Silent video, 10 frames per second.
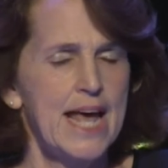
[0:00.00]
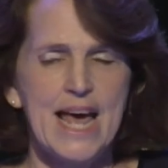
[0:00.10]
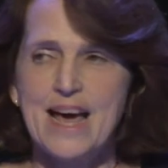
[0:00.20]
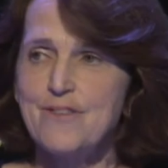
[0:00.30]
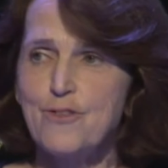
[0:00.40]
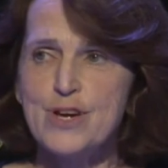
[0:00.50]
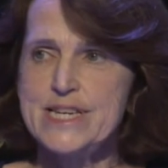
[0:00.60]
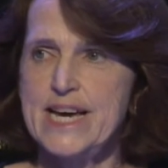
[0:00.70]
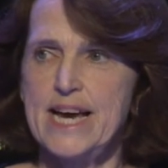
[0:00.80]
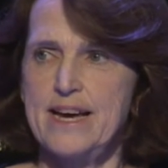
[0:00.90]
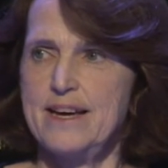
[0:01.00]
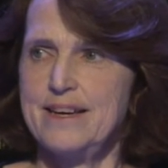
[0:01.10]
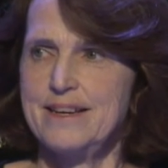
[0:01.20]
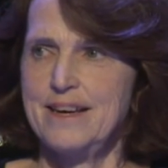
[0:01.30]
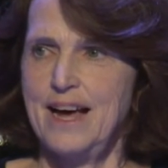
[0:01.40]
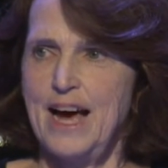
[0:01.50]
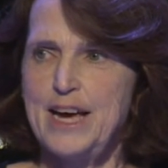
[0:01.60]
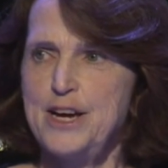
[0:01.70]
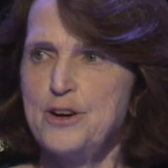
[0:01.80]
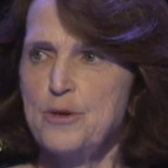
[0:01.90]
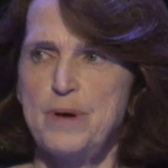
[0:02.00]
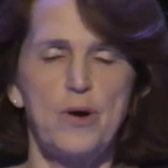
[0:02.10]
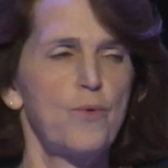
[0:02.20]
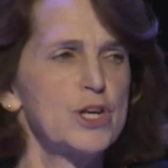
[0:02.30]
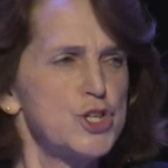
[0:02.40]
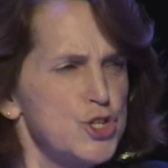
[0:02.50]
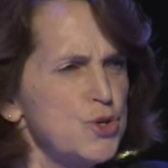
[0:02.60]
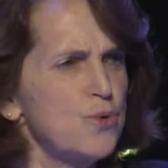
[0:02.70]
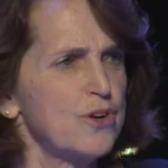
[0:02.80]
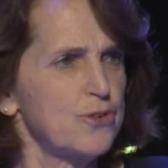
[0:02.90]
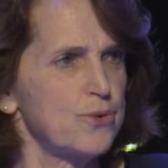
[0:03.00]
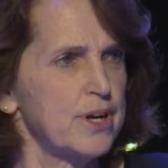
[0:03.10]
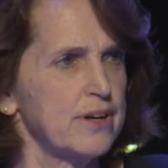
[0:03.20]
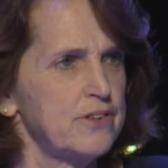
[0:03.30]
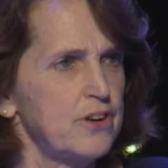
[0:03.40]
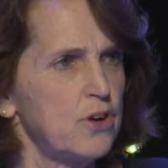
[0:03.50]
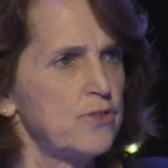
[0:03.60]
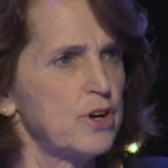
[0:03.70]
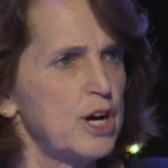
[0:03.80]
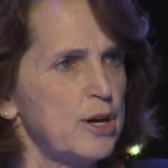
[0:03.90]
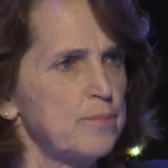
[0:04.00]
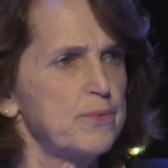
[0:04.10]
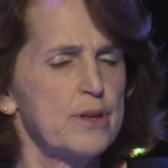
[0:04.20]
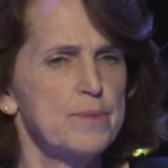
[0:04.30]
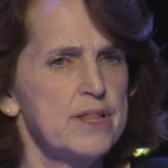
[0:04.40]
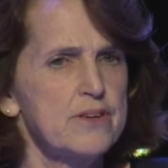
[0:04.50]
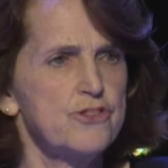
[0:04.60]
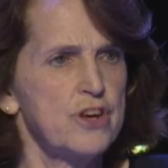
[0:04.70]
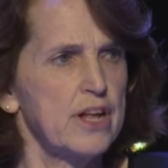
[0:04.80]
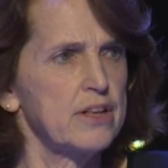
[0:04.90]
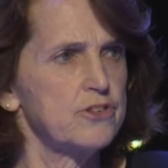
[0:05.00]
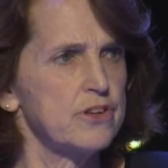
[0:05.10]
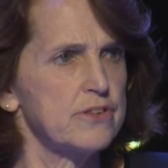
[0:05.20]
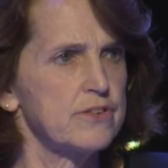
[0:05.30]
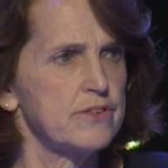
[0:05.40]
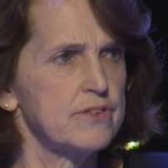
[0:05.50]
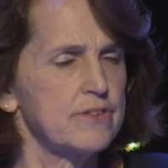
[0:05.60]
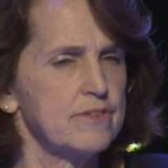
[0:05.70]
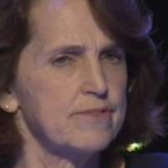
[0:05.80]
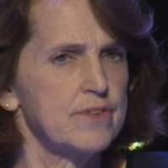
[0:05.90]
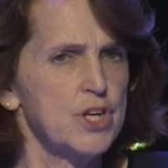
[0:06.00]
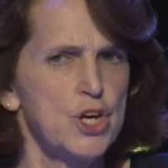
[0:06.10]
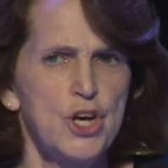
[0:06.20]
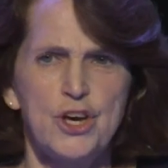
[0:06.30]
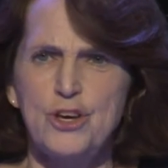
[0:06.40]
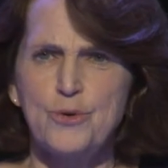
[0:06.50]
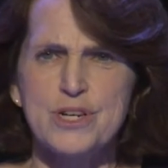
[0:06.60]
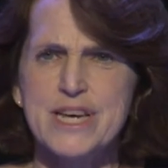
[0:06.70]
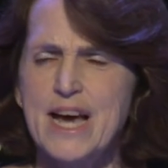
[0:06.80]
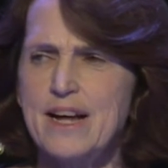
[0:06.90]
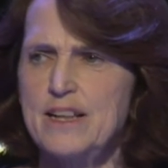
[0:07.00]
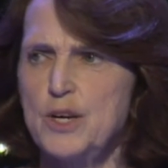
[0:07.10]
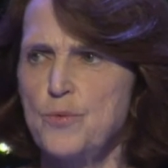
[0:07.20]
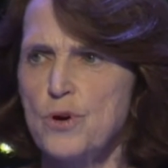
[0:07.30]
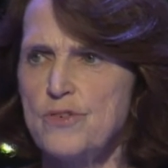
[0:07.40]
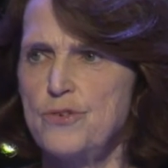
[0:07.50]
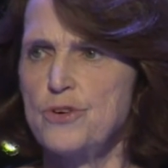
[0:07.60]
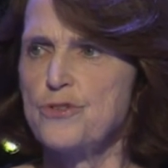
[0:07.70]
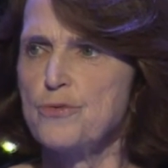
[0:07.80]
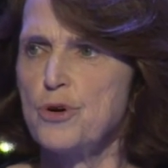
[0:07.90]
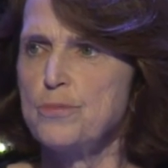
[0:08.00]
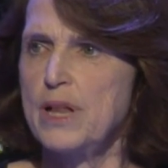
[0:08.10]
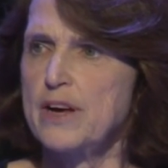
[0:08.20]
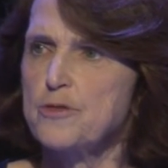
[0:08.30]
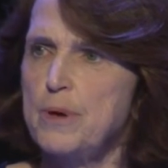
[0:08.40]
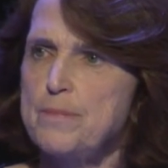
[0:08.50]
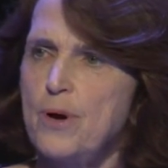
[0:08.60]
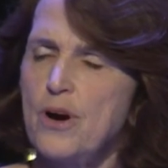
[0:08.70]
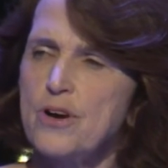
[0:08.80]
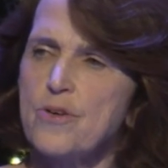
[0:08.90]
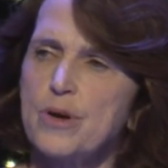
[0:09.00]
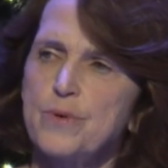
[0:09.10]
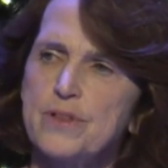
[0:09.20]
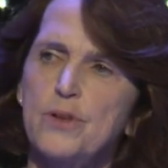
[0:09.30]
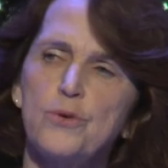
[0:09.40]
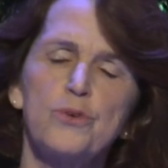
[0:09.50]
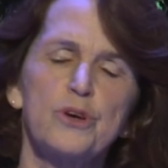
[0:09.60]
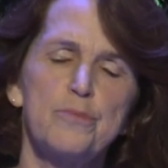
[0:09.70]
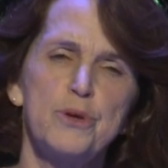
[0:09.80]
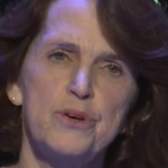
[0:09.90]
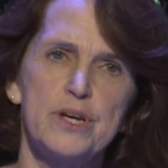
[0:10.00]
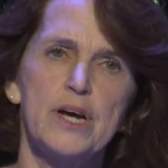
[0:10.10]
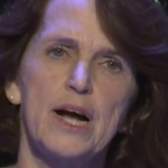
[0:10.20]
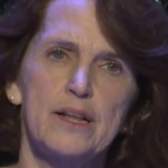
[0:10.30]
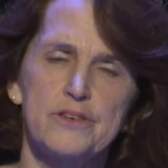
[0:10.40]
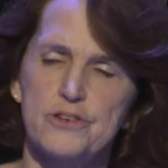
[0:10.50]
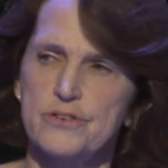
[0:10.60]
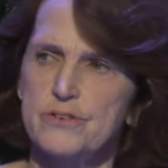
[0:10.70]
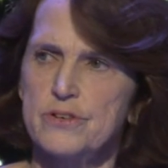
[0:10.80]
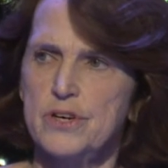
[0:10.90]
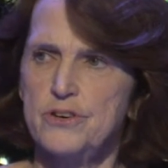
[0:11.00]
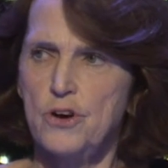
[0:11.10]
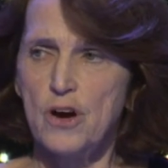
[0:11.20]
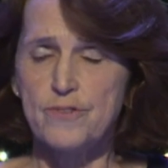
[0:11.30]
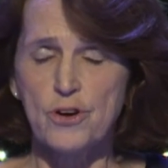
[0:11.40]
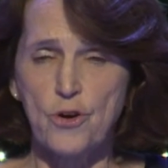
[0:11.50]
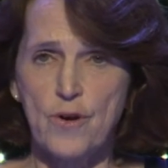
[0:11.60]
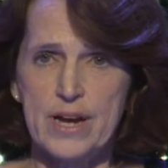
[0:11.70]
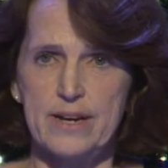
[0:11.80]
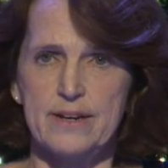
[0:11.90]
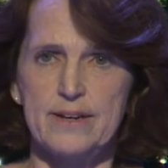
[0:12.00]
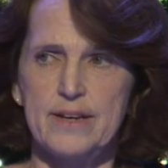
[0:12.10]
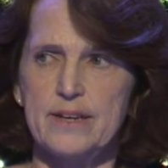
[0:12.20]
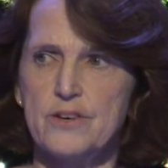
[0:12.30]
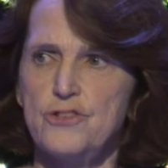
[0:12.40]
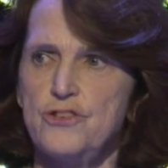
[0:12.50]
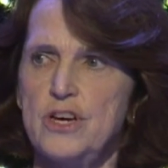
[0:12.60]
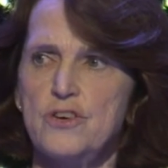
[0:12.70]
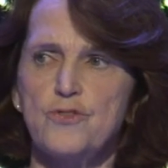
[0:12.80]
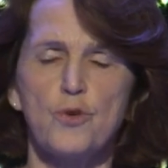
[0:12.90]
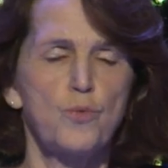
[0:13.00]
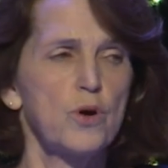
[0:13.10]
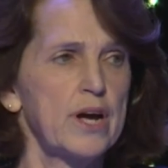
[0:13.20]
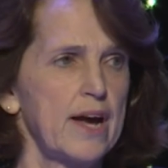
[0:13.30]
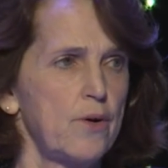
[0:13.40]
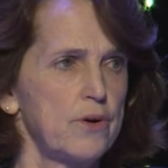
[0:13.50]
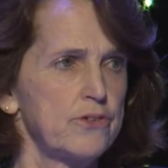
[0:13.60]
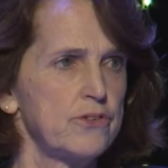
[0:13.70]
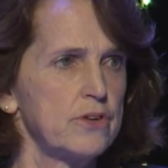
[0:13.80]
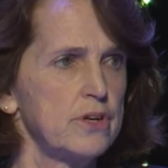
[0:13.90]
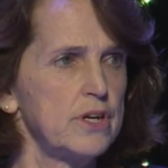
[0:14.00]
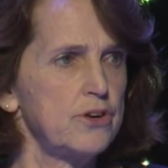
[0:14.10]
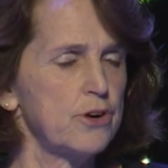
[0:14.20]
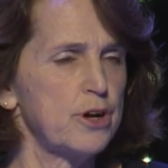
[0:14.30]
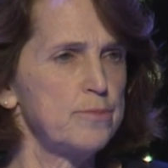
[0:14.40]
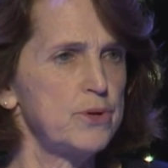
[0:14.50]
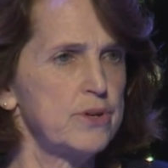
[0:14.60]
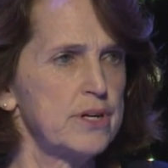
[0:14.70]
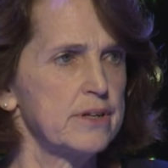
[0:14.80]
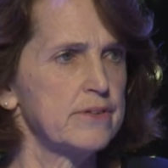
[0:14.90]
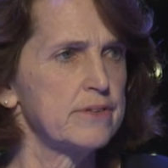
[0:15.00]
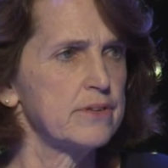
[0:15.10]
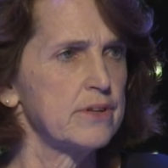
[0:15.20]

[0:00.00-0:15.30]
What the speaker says: Every day, I hear about what you are doing to overcome some of these challenges. You are tackling workforce roadblocks by partnering with local community colleges to offer credit in exchange for work hours in your communities.